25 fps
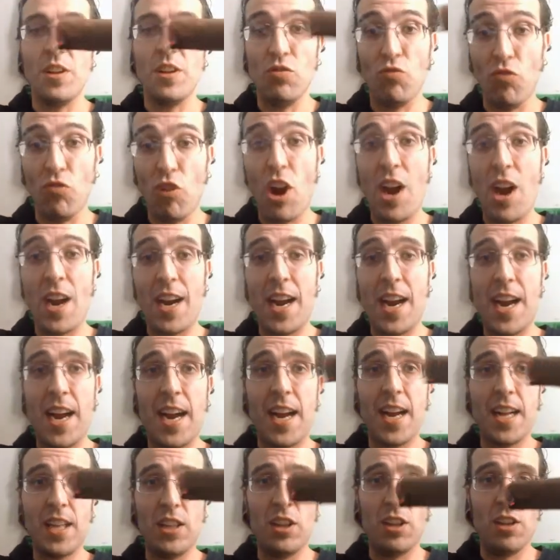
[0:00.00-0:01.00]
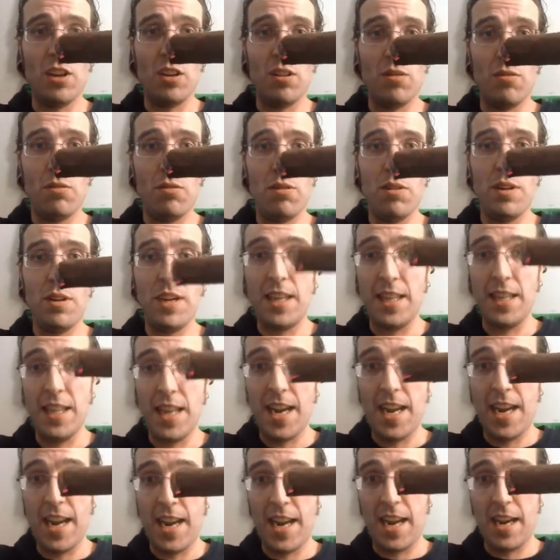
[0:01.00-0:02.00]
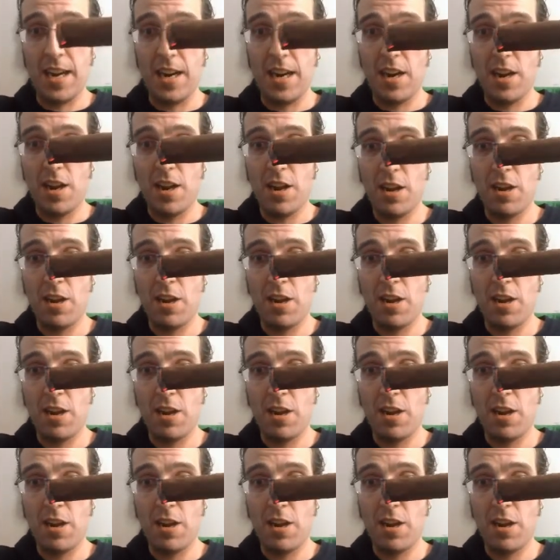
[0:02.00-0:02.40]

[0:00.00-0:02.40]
It's rock hard though, in the head.